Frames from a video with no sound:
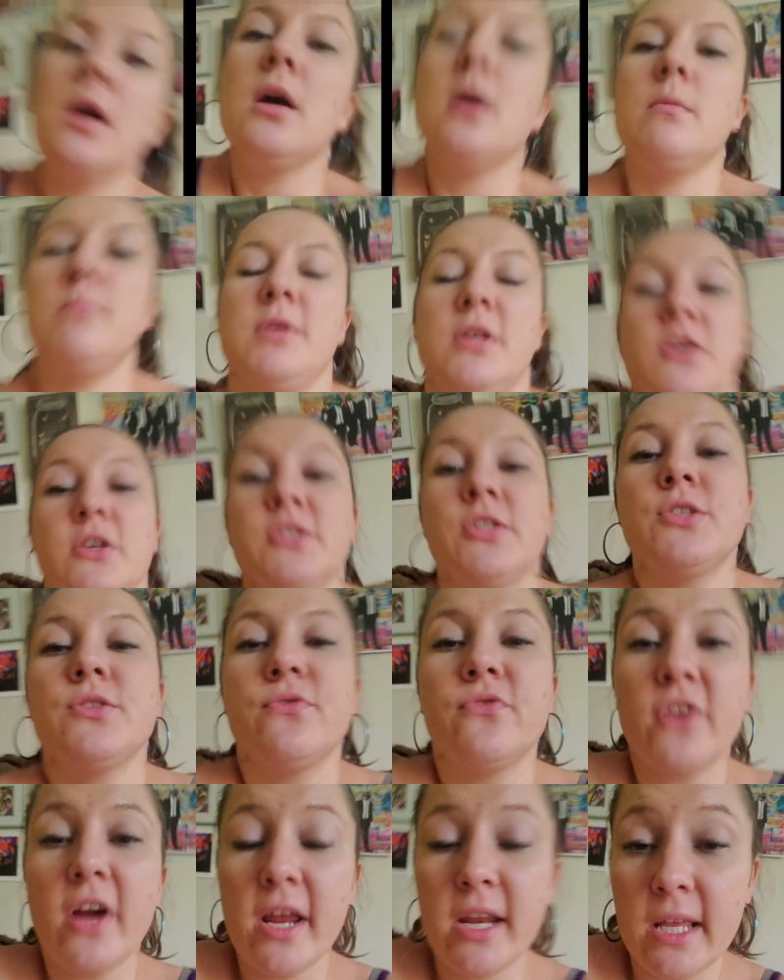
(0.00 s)
Because it's
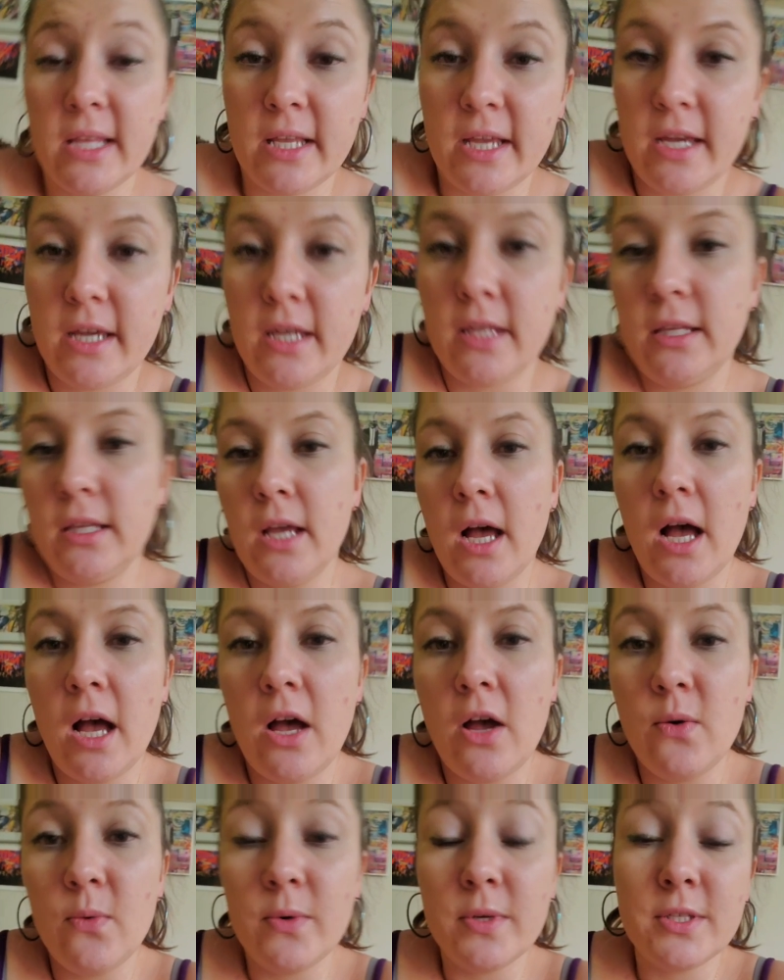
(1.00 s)
Friday night,
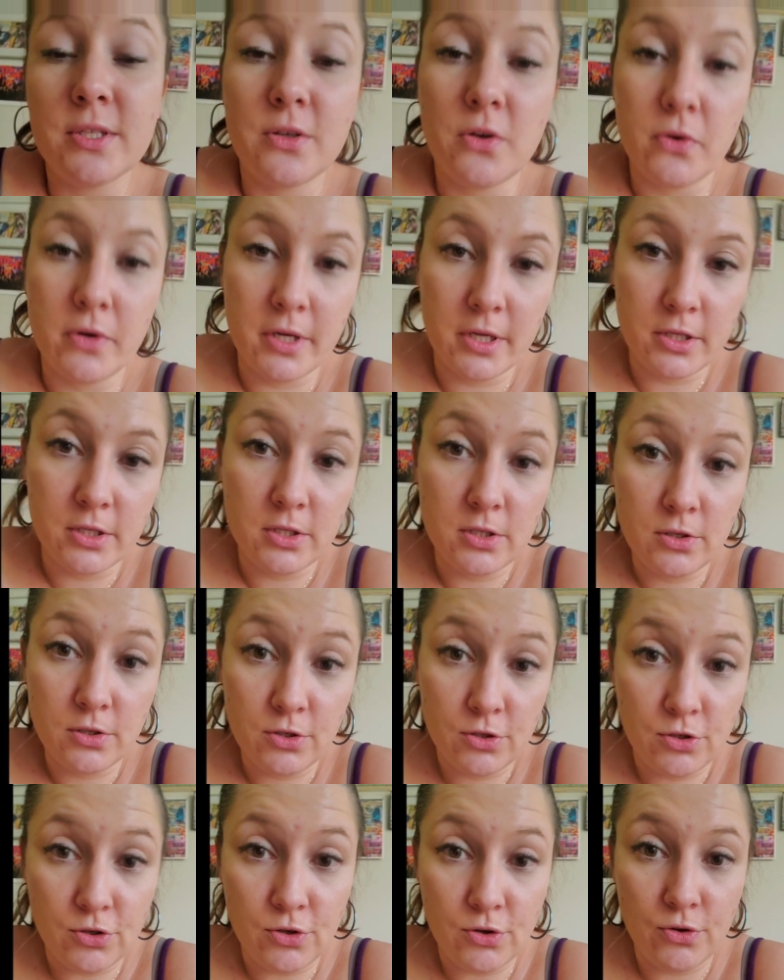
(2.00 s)
I was going to
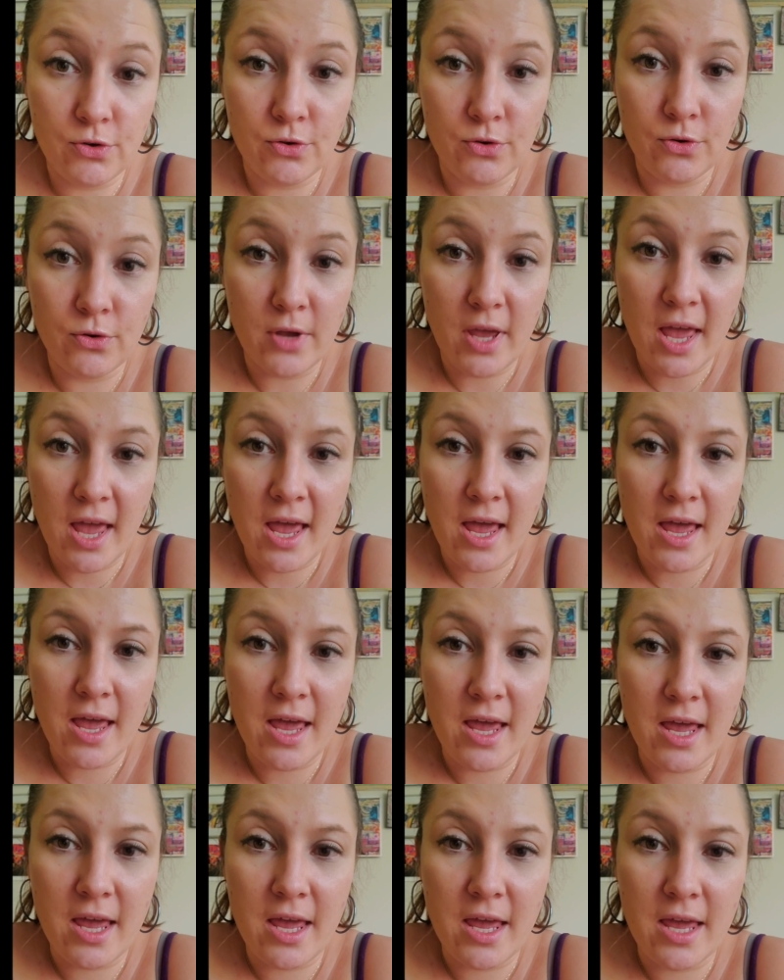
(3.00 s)
do
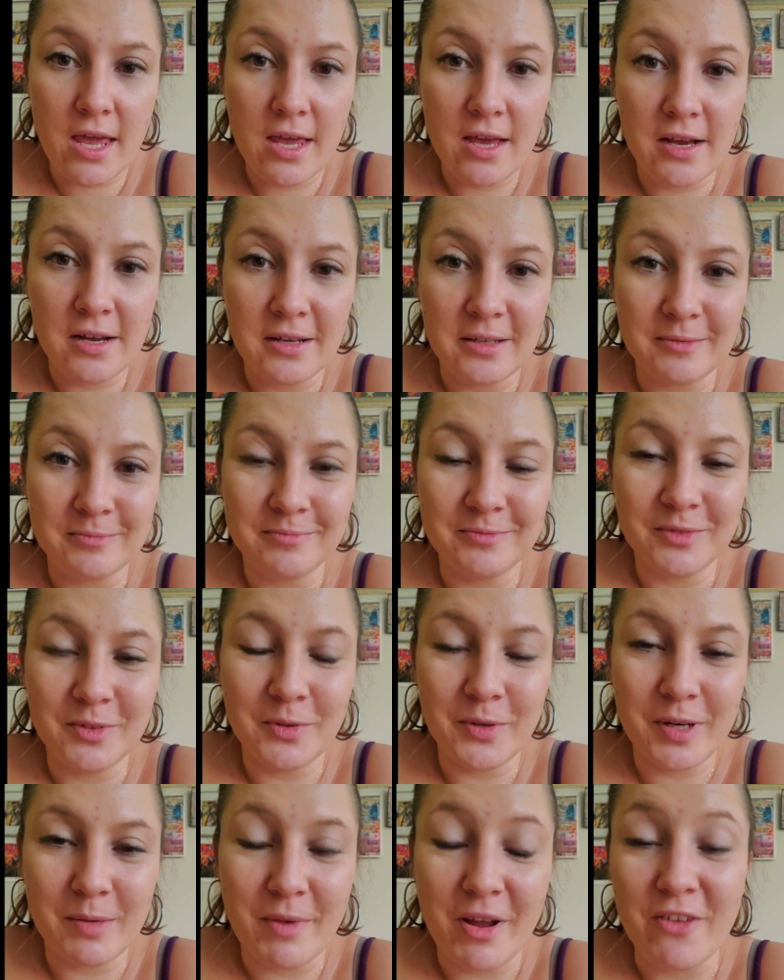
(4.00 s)
a
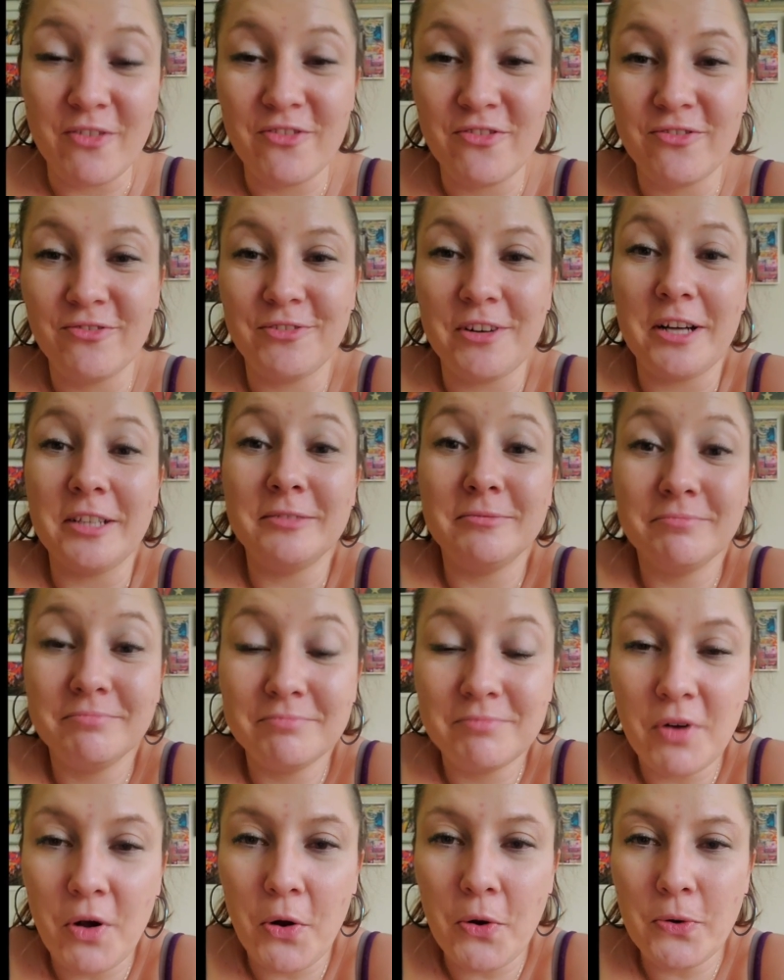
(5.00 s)
one of my fun
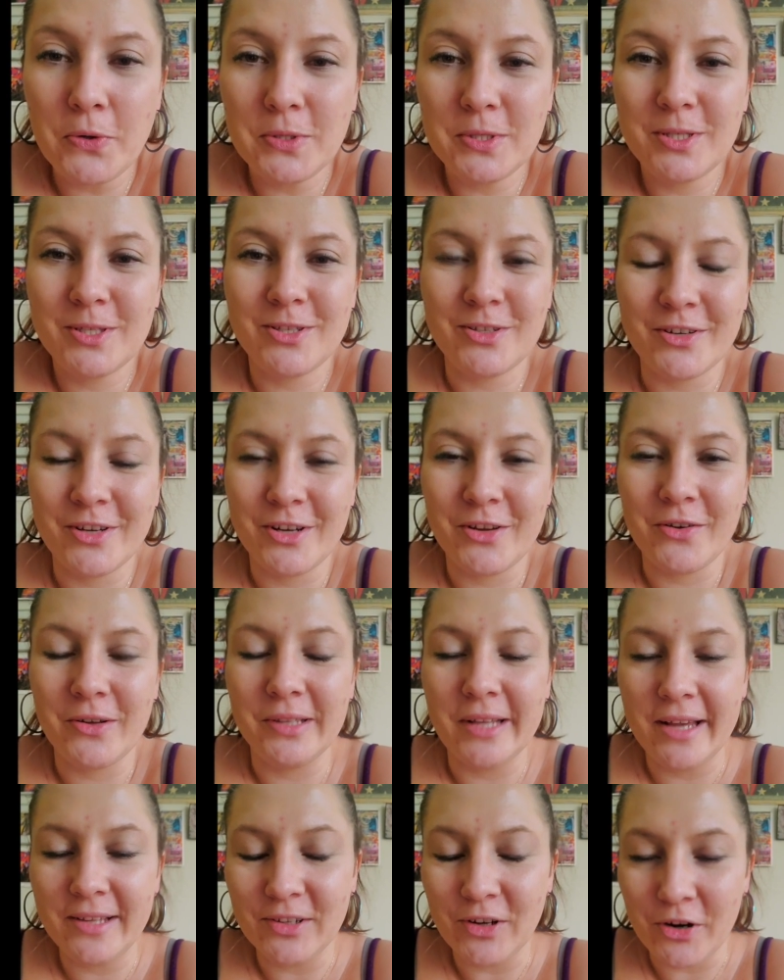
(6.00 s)
posts or a
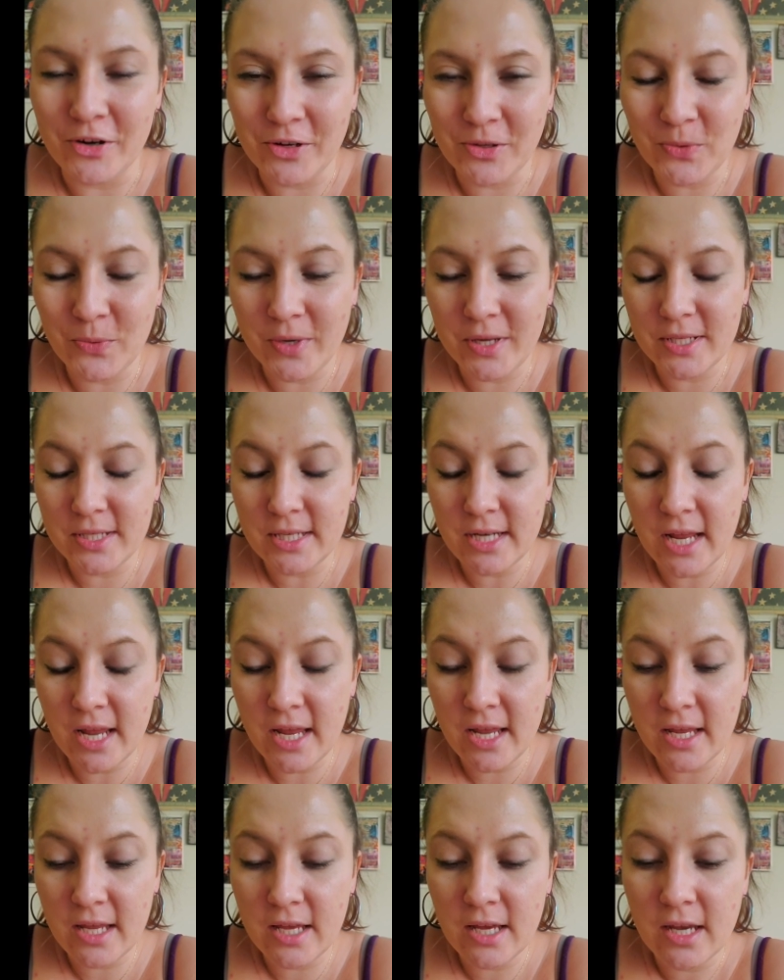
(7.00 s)
lighthearted one
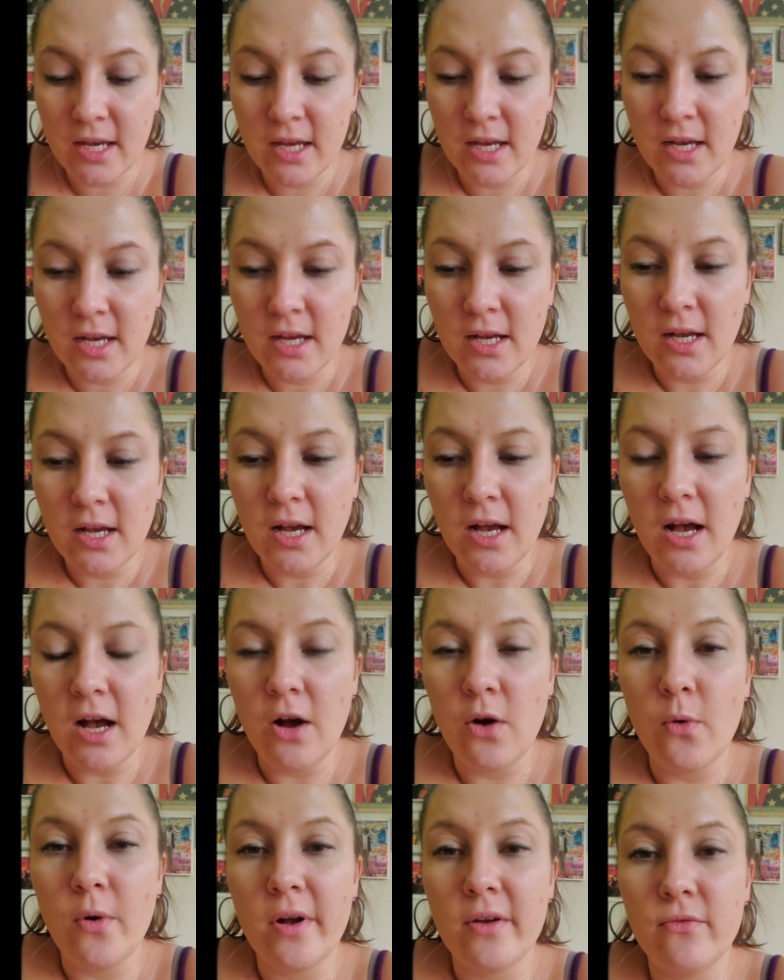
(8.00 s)
today.
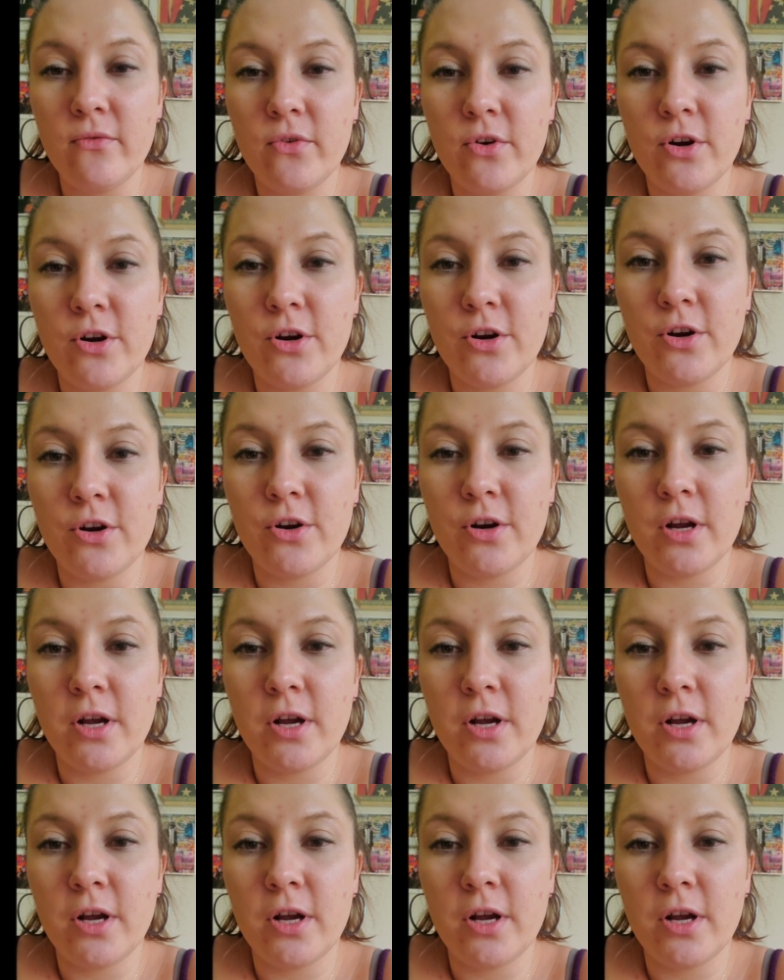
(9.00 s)
However,